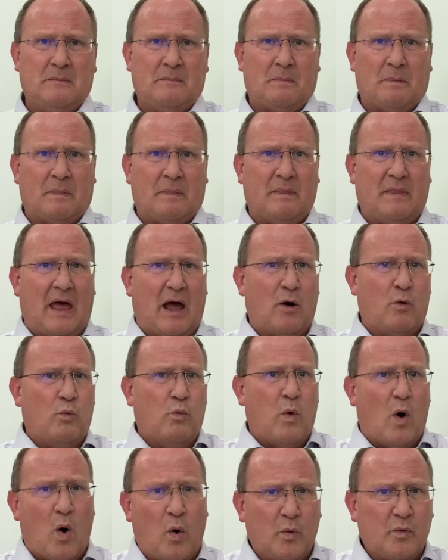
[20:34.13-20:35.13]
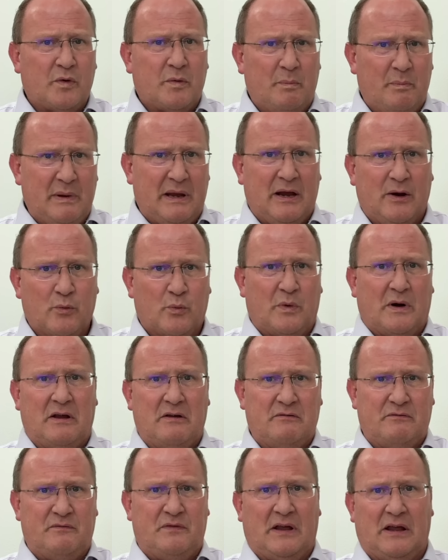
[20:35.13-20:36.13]
that won't be
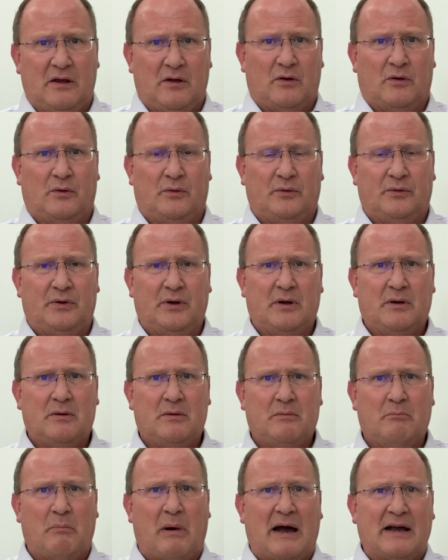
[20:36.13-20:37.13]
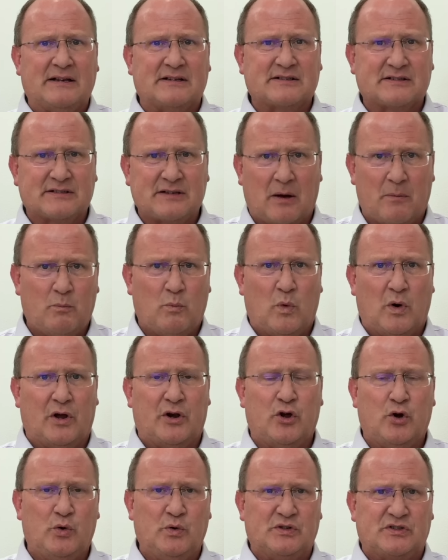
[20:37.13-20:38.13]
revealed by
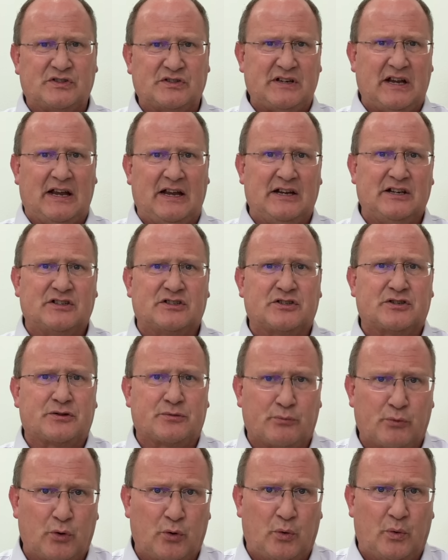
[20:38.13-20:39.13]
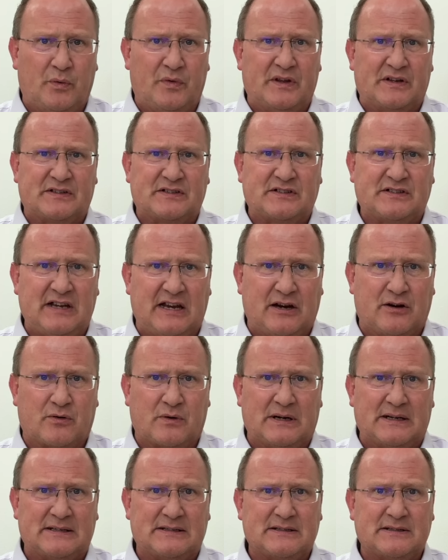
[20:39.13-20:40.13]
someone who sees through the
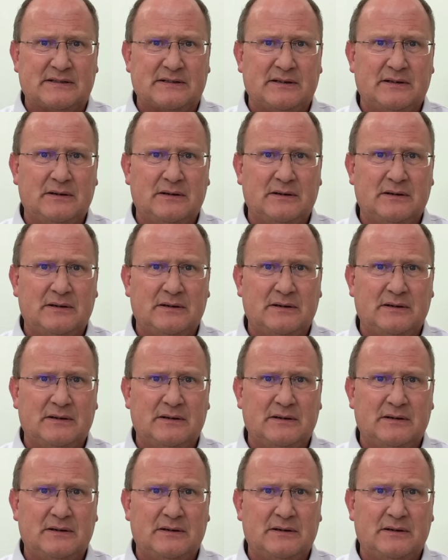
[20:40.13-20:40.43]
secrets.